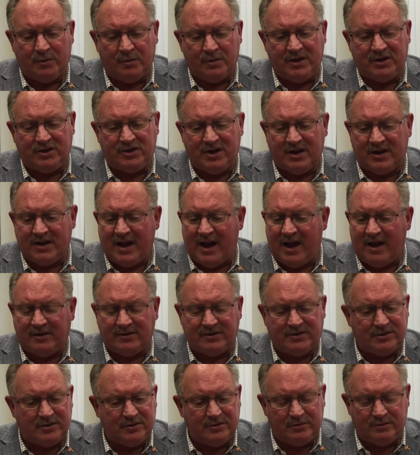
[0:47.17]
reaching
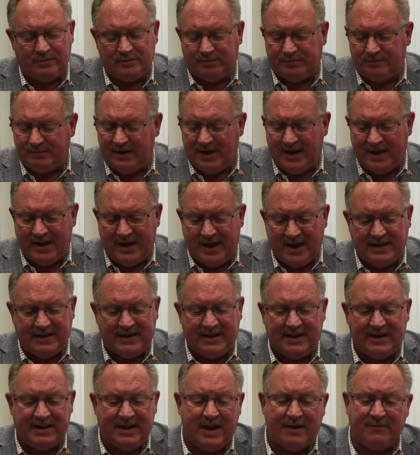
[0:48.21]
out to
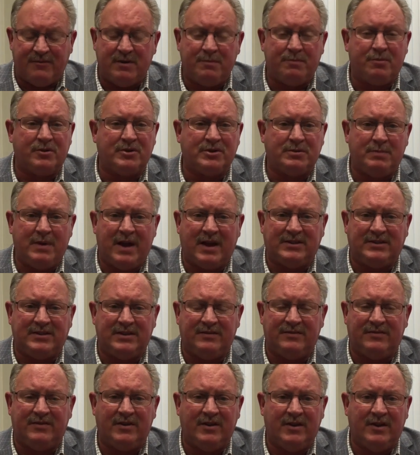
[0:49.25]
any and every
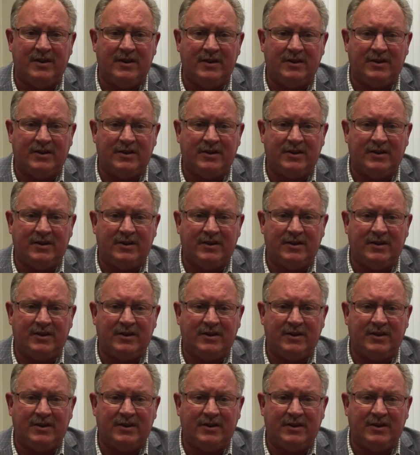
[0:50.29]
prospective